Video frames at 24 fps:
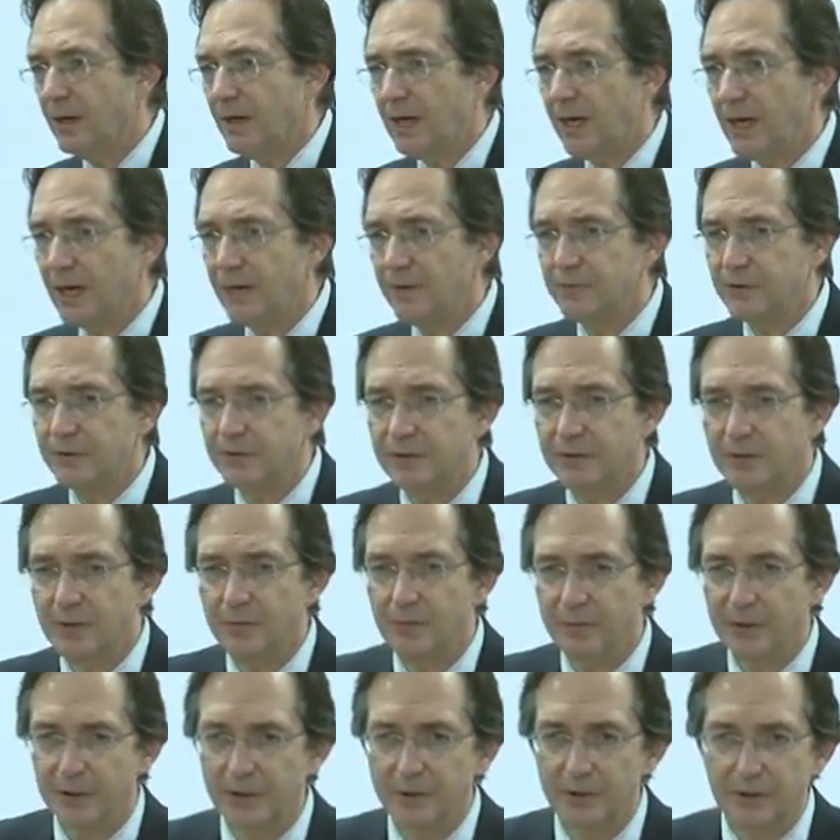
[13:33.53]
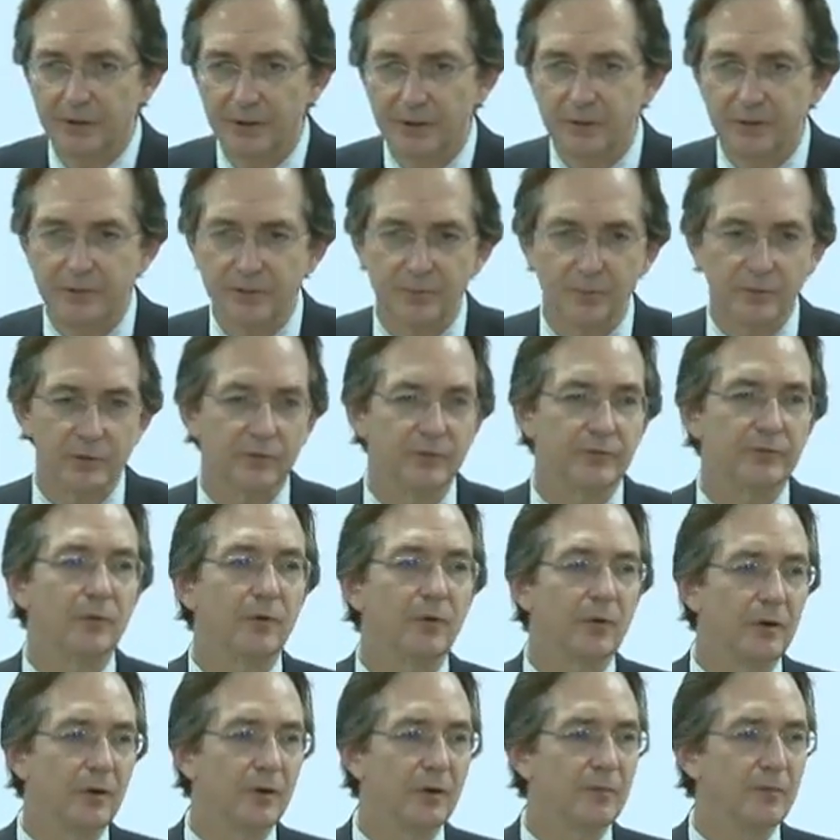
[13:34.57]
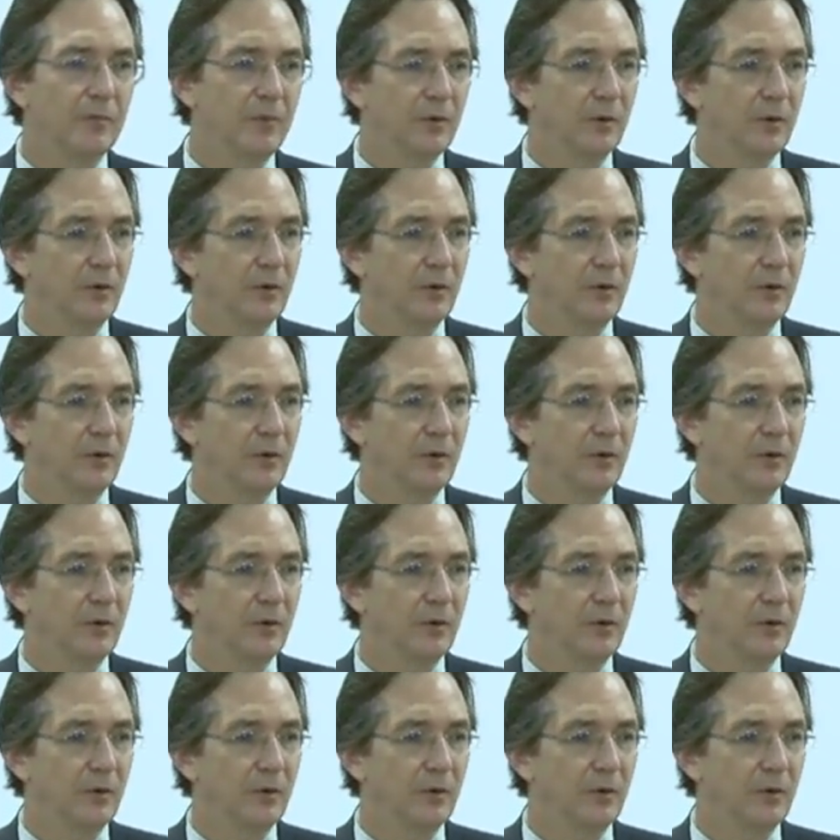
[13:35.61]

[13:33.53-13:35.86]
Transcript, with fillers: hive's ability to perform